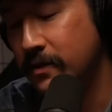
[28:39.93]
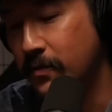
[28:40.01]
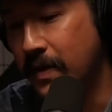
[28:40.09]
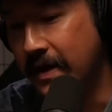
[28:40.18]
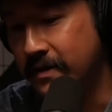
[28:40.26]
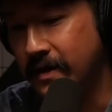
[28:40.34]
to go
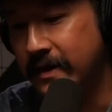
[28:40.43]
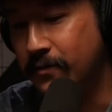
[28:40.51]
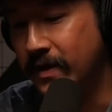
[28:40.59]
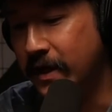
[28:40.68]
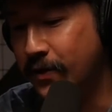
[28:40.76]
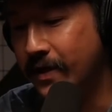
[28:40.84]
back, like
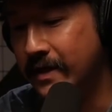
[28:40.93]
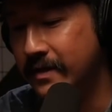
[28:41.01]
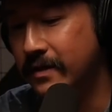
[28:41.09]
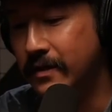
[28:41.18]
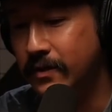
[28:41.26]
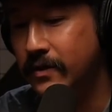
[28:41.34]
when I created
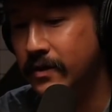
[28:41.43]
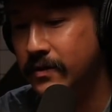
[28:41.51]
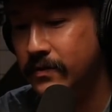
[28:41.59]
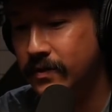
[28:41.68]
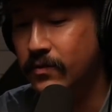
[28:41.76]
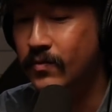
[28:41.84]
the
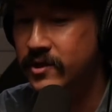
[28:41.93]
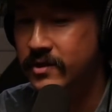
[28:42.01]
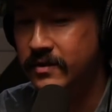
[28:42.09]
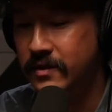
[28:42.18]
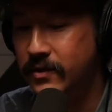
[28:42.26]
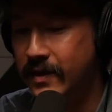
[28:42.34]
logo, the
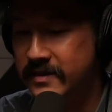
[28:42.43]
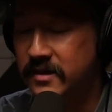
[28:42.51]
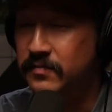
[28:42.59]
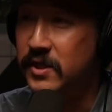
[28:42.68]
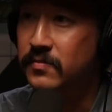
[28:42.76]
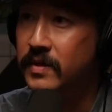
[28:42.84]
original logo has a
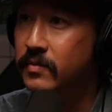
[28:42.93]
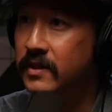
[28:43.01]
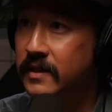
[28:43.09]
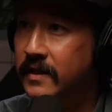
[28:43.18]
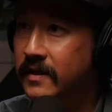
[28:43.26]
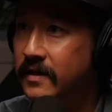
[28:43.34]
speech bubble
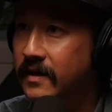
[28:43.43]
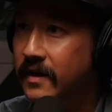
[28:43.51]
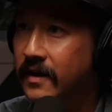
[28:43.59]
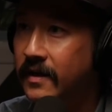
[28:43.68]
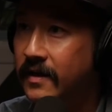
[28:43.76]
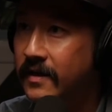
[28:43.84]
in it.
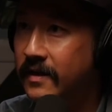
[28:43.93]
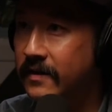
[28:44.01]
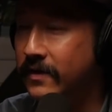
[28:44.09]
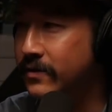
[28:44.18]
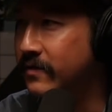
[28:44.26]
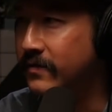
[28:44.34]
I
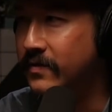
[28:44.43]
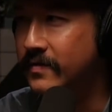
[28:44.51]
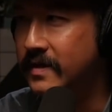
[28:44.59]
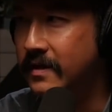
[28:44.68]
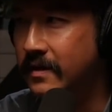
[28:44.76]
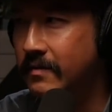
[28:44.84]
don't know if you've
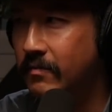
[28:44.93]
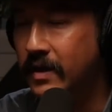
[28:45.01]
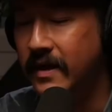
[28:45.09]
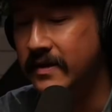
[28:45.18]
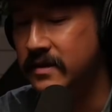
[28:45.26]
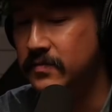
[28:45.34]
seen it,
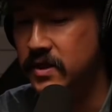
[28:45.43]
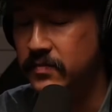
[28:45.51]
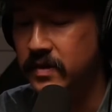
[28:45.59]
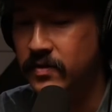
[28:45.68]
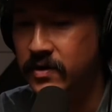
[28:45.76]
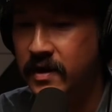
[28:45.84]
but it has a speech
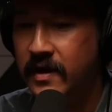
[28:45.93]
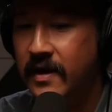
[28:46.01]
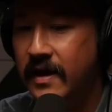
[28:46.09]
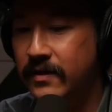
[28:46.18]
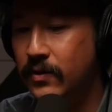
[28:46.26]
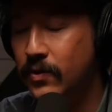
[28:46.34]
bubble, mm-hmm.
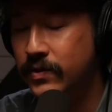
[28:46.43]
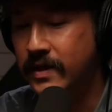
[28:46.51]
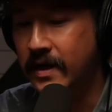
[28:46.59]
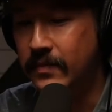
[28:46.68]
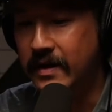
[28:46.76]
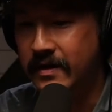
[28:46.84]
and the whole
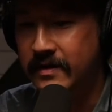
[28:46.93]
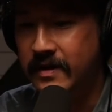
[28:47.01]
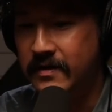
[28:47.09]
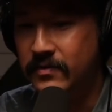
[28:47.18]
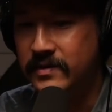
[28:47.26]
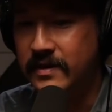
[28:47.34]
thought behind
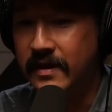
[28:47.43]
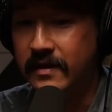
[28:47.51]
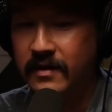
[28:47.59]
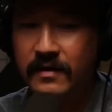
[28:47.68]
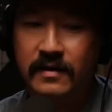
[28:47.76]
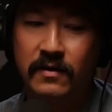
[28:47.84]
that was
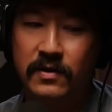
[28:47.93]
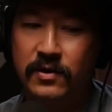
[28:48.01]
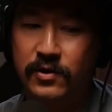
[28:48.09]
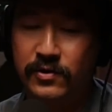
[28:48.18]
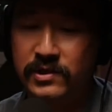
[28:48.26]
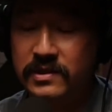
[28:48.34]
like,
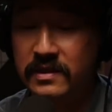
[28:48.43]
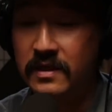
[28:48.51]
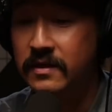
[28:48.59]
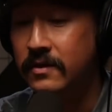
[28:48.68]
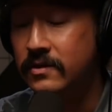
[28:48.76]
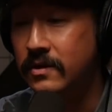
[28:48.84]
your
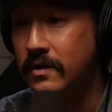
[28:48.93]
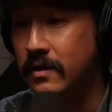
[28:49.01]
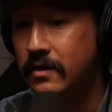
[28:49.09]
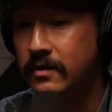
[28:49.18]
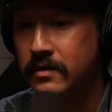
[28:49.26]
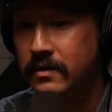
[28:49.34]
sneakers
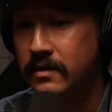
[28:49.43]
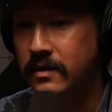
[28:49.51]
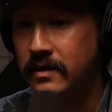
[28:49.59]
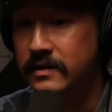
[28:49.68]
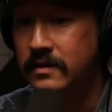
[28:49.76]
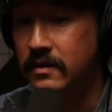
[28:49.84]
are
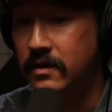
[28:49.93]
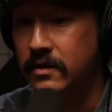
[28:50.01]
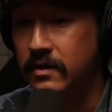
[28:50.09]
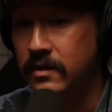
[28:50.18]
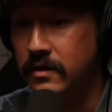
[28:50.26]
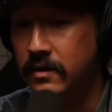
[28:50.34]
a,
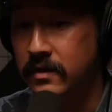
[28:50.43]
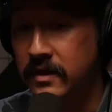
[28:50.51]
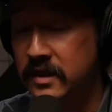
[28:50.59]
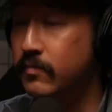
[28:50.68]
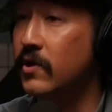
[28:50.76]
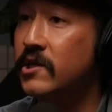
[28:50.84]
are, are an
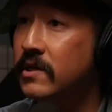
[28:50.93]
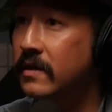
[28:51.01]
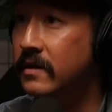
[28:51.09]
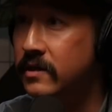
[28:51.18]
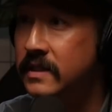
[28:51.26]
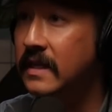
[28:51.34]

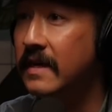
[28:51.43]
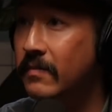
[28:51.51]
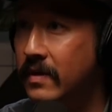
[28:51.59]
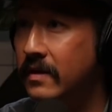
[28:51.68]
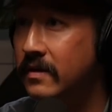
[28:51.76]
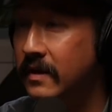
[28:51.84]
expression, a
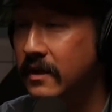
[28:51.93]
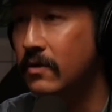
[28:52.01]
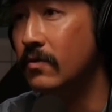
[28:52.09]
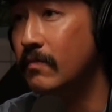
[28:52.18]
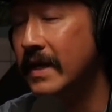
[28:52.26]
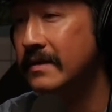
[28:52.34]
statement. Like
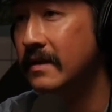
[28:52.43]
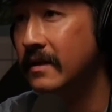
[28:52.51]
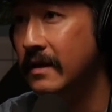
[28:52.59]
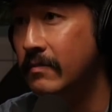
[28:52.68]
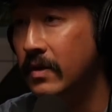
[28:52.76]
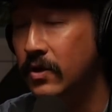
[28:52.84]
you
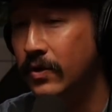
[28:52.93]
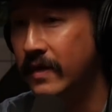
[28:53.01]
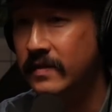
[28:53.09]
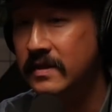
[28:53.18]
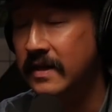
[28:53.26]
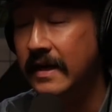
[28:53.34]
basically, you don't
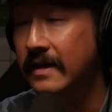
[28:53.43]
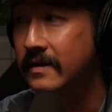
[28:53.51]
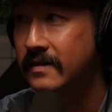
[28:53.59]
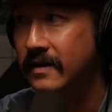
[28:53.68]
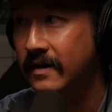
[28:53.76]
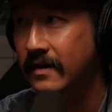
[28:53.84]
have to say
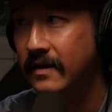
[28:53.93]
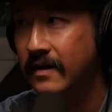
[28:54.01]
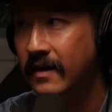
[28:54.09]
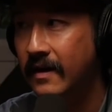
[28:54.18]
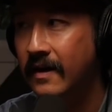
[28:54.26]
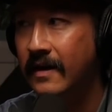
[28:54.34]
anything,
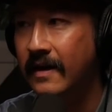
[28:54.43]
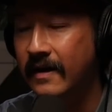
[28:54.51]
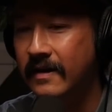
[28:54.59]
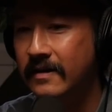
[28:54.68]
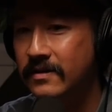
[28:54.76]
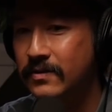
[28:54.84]

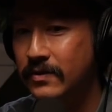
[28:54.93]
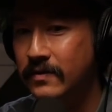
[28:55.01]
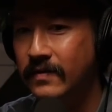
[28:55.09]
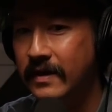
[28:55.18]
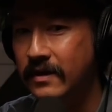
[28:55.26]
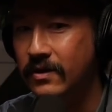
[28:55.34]
and it's sort
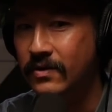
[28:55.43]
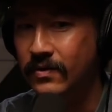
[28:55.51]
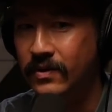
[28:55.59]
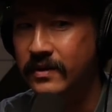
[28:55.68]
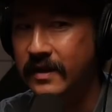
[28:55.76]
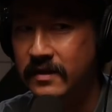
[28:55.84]
of like
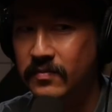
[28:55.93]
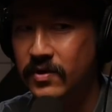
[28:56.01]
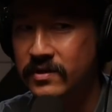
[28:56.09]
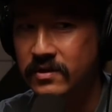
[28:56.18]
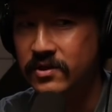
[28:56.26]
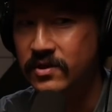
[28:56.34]
you look at the
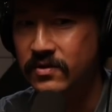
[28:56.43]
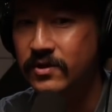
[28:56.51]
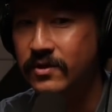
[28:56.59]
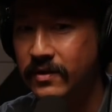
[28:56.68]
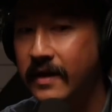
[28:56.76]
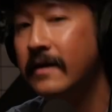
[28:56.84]
person's shoes
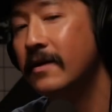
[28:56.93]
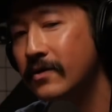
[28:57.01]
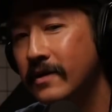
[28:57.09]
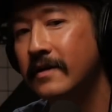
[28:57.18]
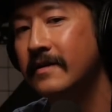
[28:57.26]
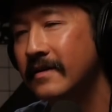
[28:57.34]
and you're like,
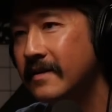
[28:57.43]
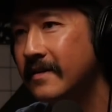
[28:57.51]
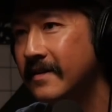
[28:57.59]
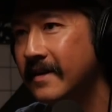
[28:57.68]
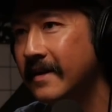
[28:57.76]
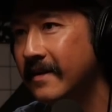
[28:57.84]
okay,
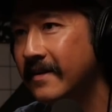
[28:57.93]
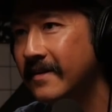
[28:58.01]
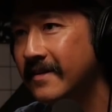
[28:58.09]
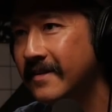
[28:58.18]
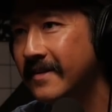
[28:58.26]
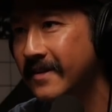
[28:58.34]
like,
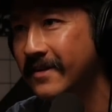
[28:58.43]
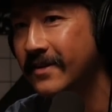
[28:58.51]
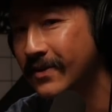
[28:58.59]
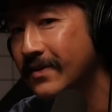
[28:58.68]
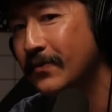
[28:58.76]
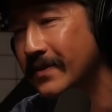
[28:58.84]

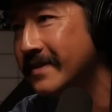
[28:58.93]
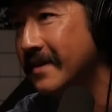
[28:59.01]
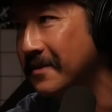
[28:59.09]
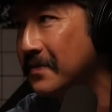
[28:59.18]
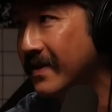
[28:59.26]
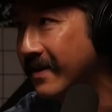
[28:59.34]
what's
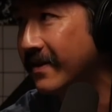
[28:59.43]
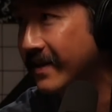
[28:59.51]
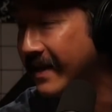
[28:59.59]
up? You know,